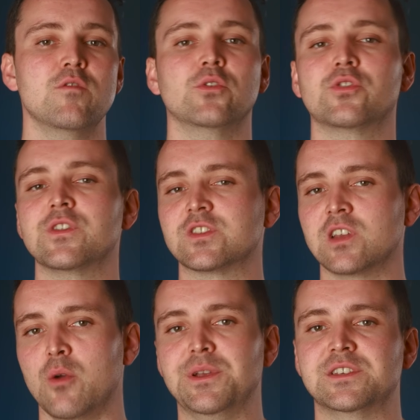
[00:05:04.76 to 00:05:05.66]
move on to the
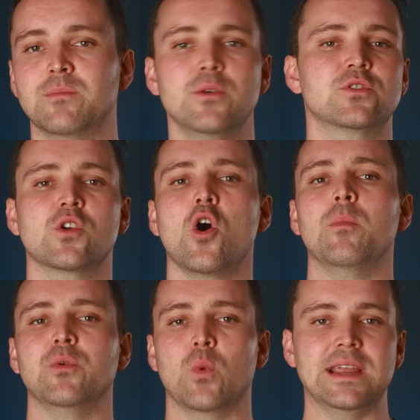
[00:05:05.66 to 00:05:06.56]
slowest, most
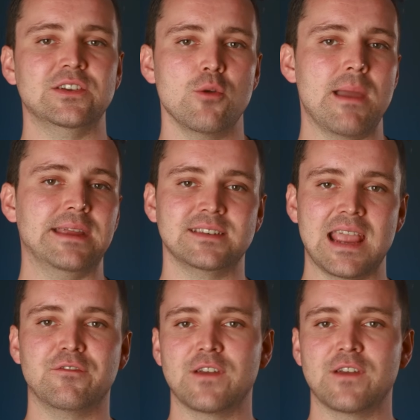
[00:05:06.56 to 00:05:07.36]
common way domains get